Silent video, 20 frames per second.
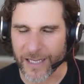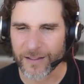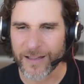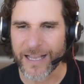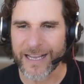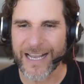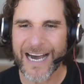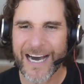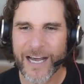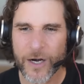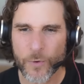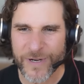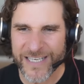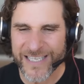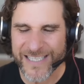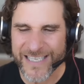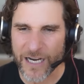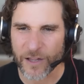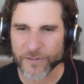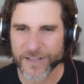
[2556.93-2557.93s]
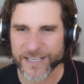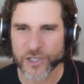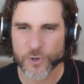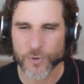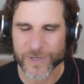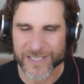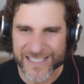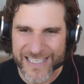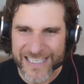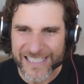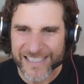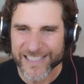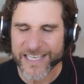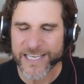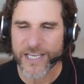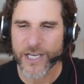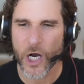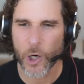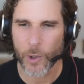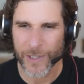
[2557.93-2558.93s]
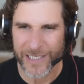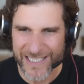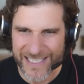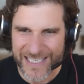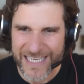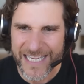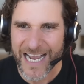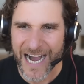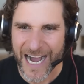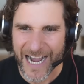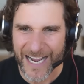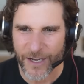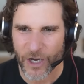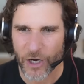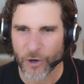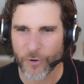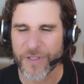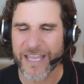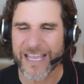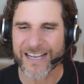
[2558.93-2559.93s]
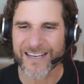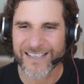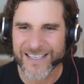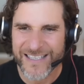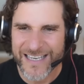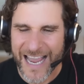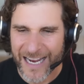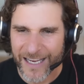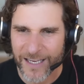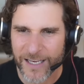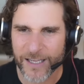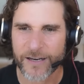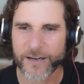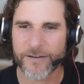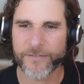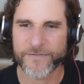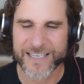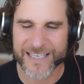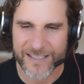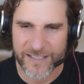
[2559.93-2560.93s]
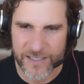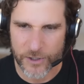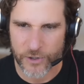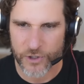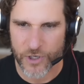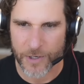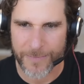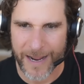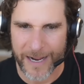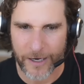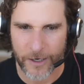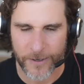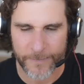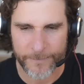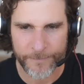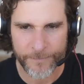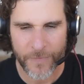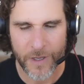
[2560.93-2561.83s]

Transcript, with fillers: Like, how do we sell this to a CTO, a CIO, the executive decision maker?